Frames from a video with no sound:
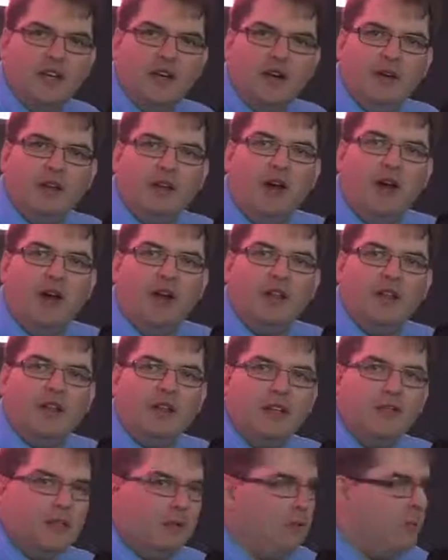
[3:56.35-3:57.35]
here of all the
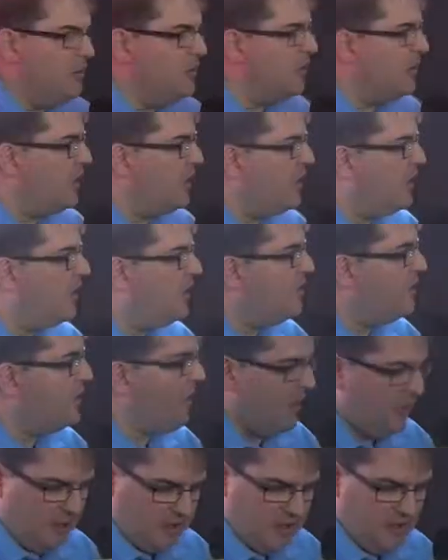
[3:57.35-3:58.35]
different music
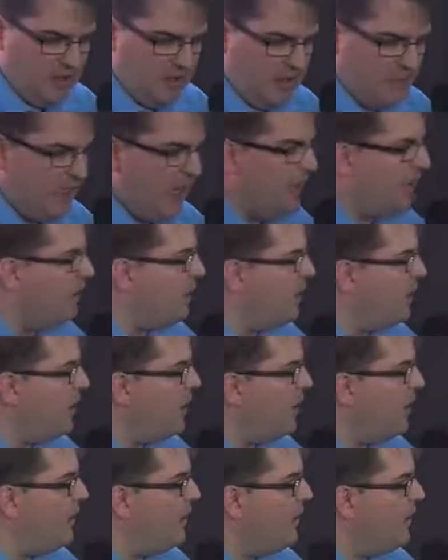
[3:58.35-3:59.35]
channels that are
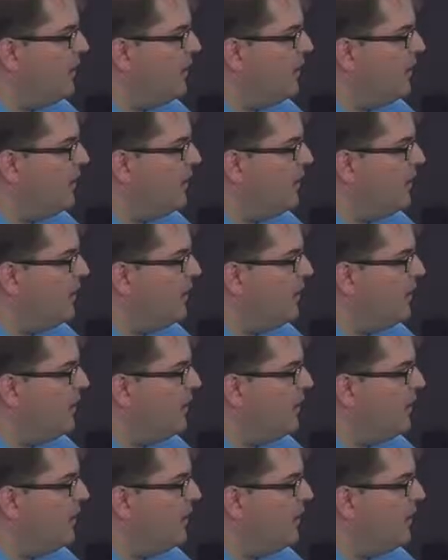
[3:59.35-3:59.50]
there.